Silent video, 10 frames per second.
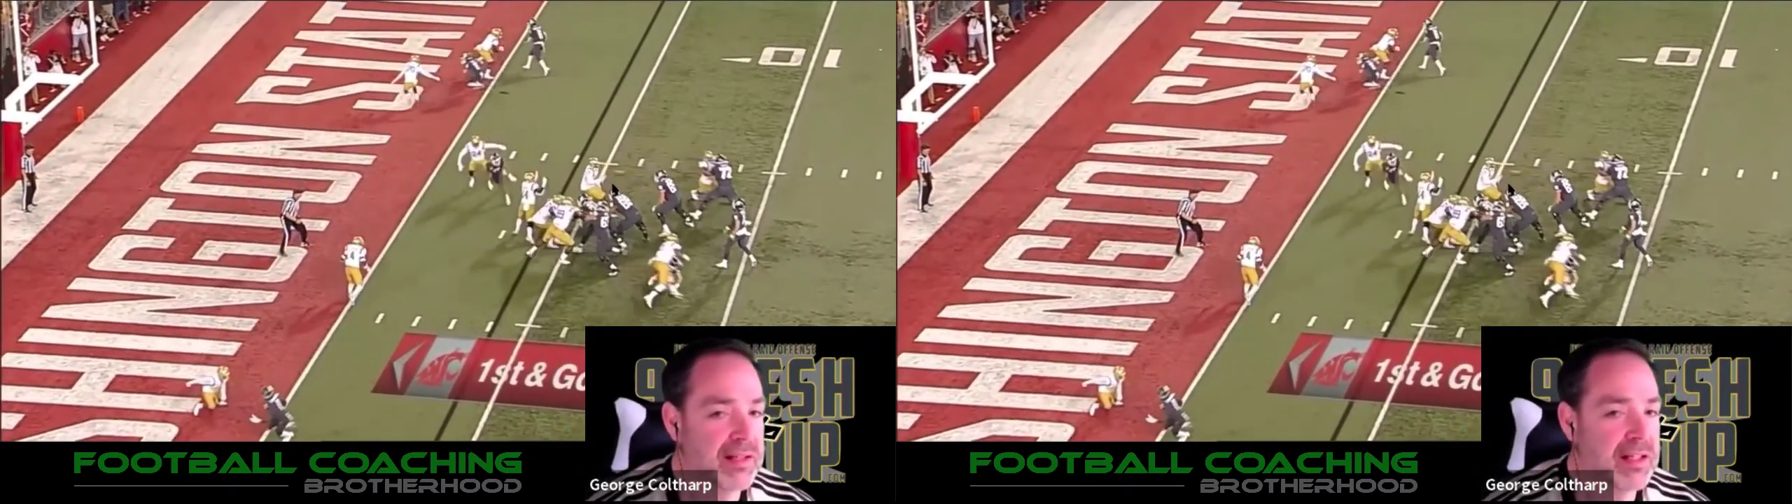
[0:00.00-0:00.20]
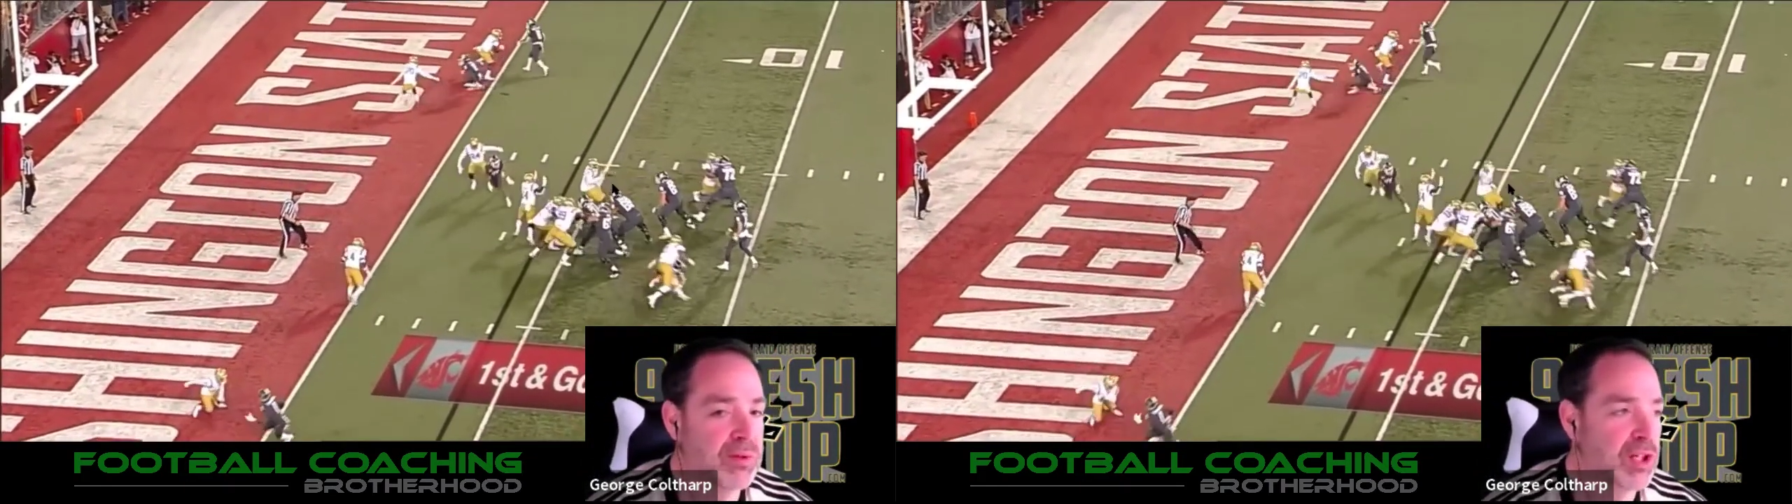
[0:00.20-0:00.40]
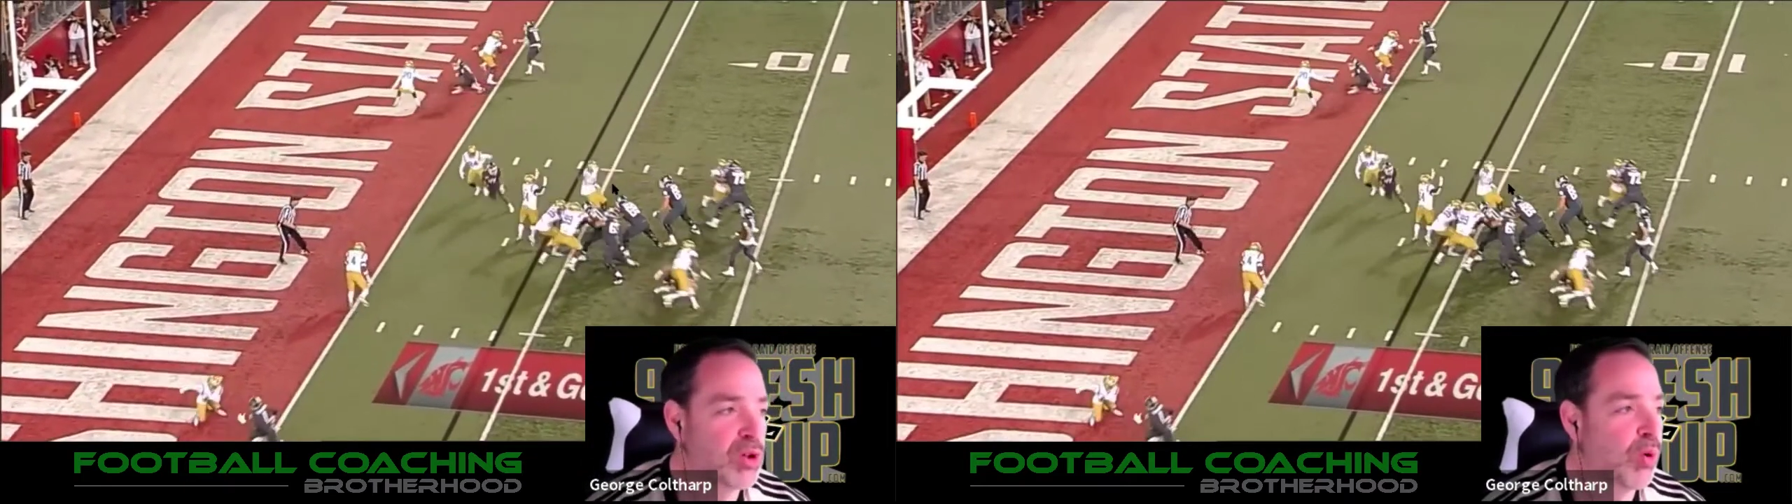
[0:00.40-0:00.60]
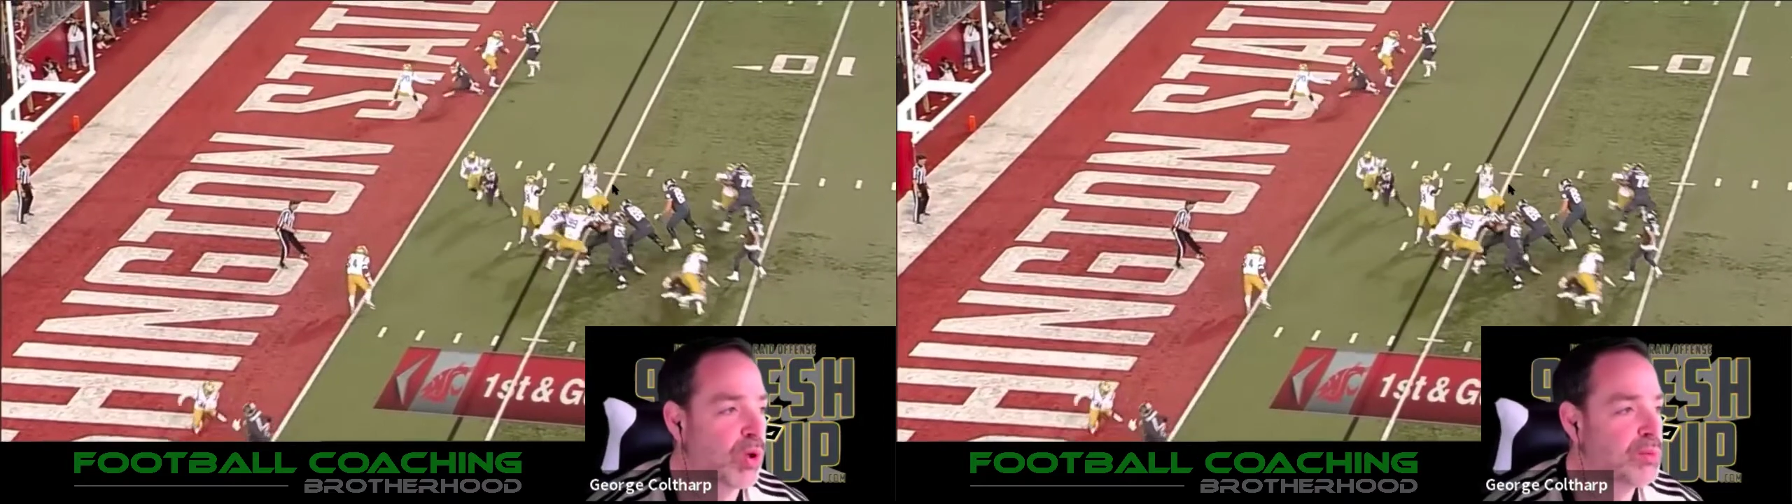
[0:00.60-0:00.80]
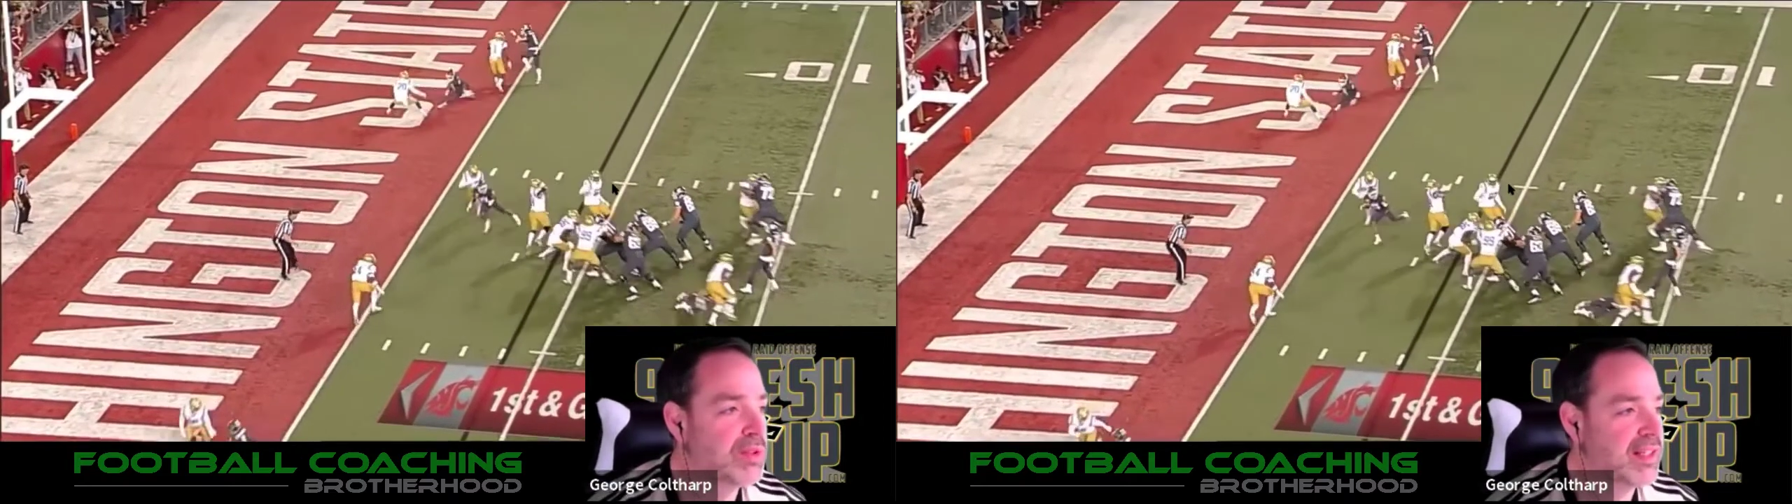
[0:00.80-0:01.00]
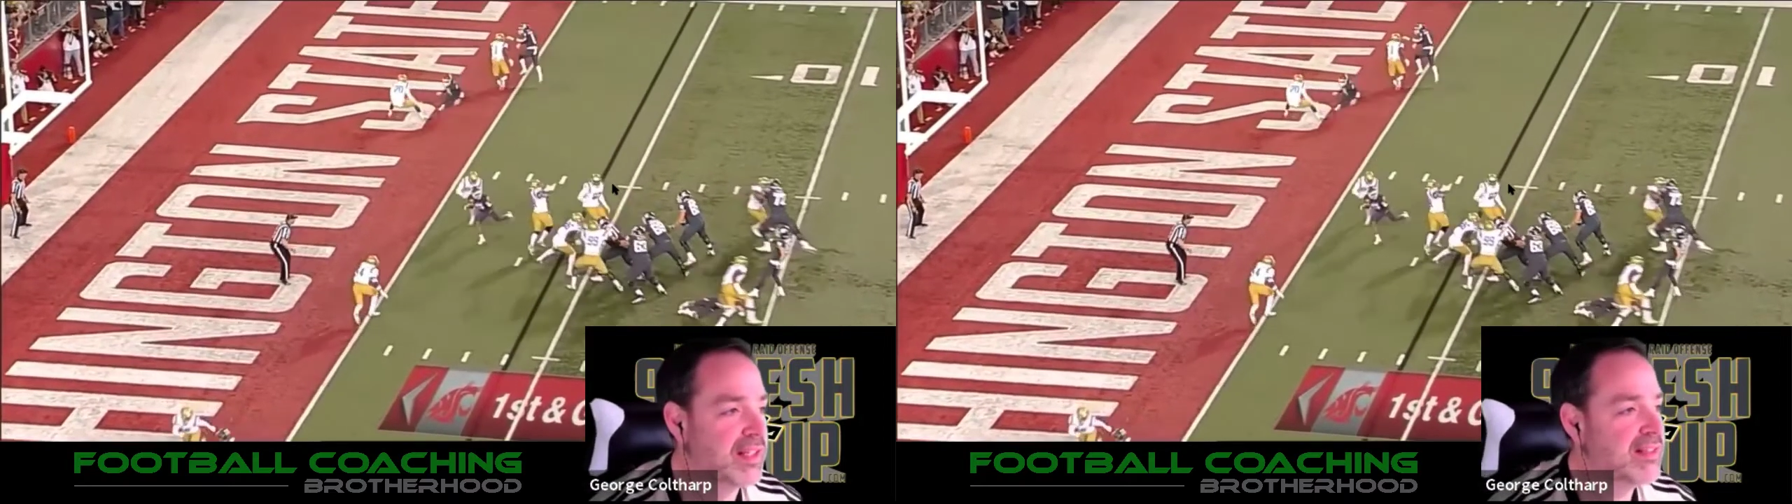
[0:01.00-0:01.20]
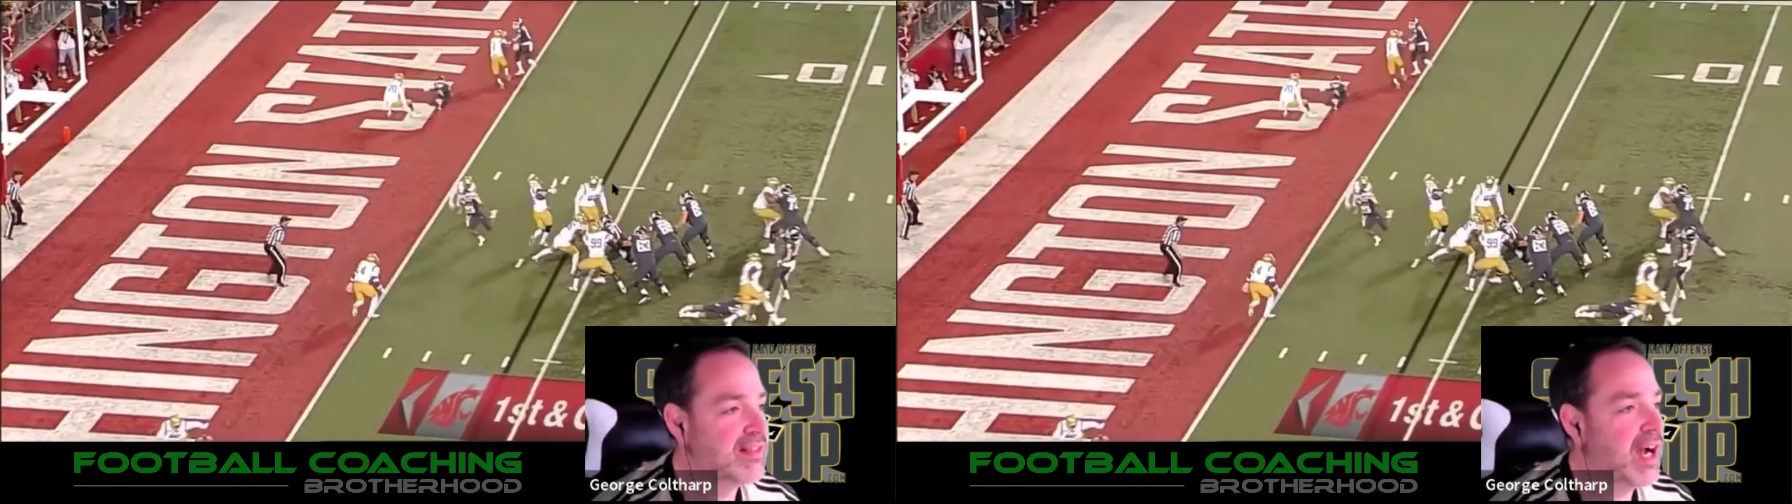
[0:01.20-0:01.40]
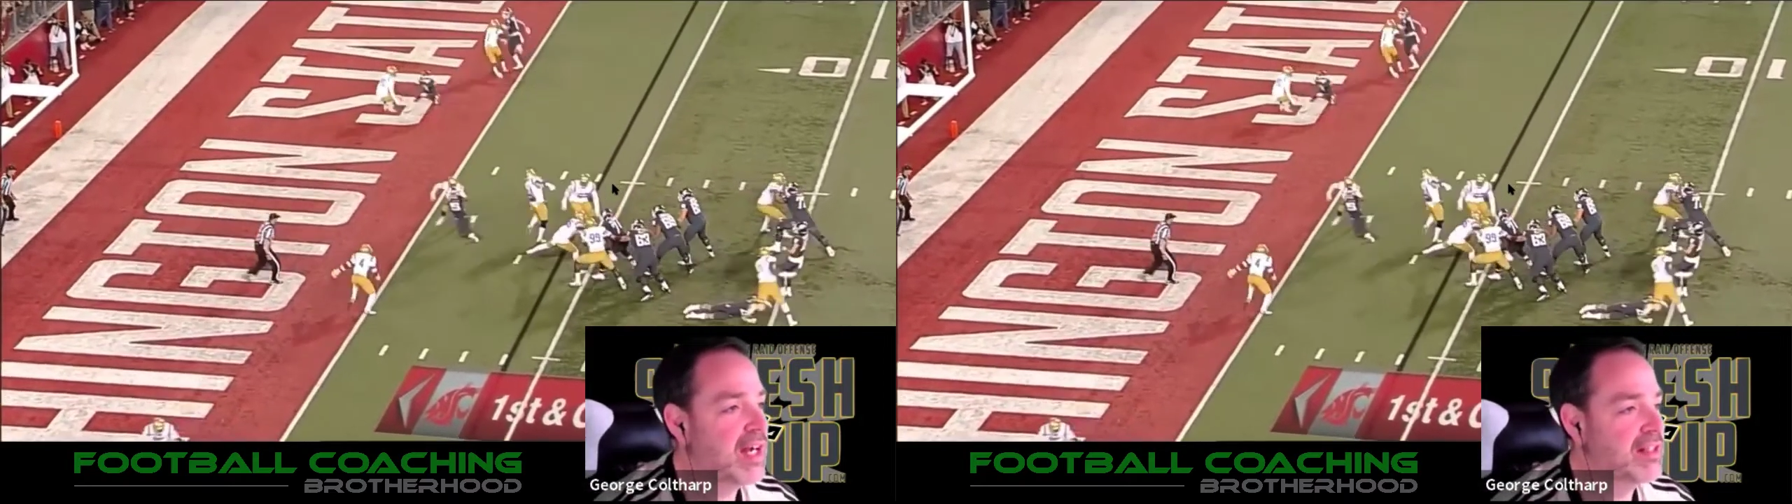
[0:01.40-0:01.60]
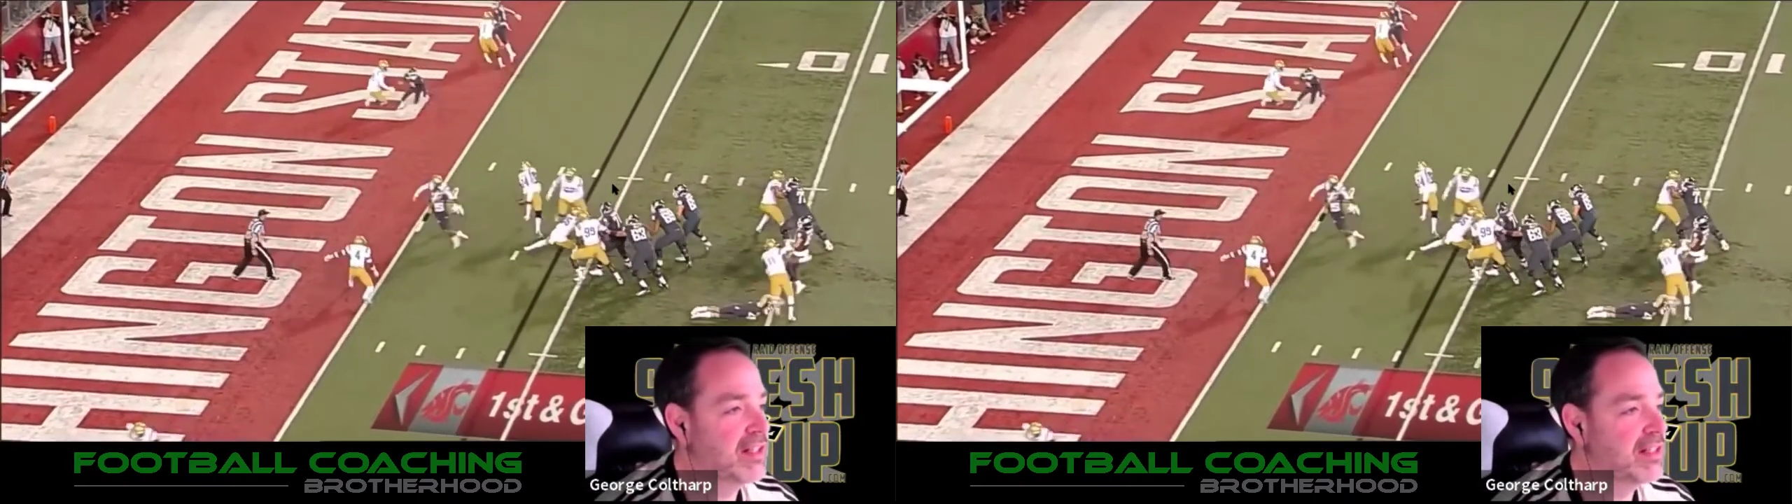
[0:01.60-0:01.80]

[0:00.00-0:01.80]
They run a corner with the inside and then a